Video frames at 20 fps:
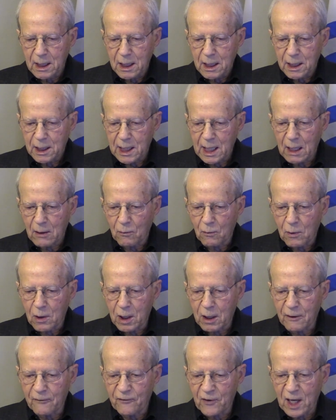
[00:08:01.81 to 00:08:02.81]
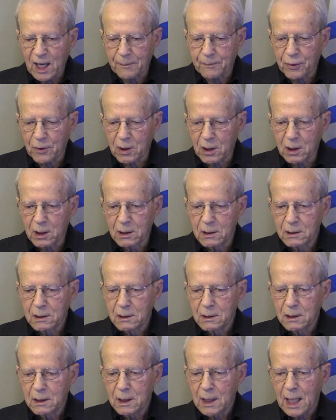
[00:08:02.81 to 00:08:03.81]
that water vapor,
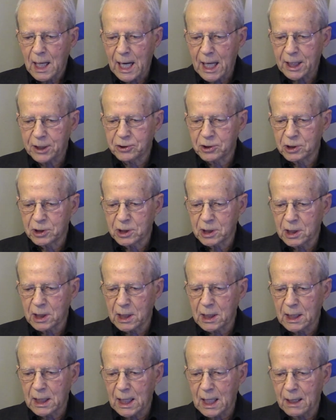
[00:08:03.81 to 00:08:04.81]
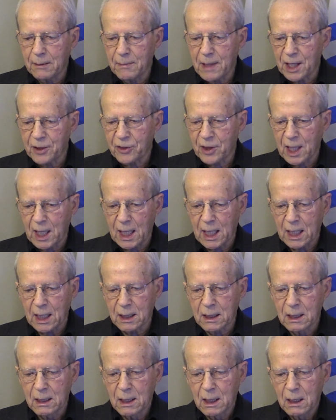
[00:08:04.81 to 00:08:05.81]
hydrogen, and
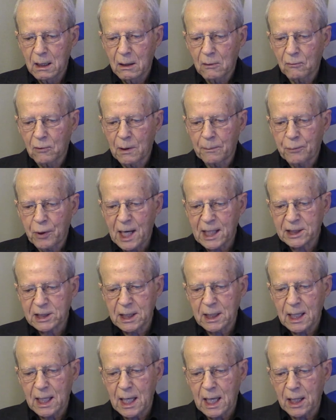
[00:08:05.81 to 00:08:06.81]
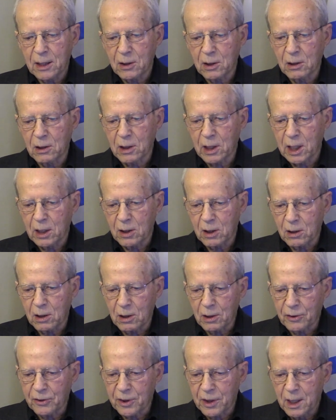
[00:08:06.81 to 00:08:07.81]
methane were present on early
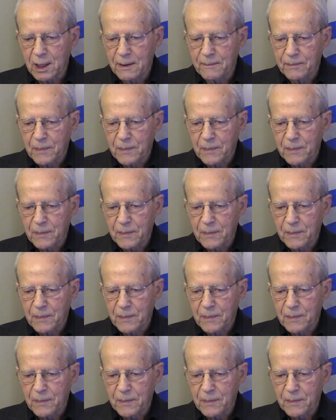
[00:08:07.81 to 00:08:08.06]
Earth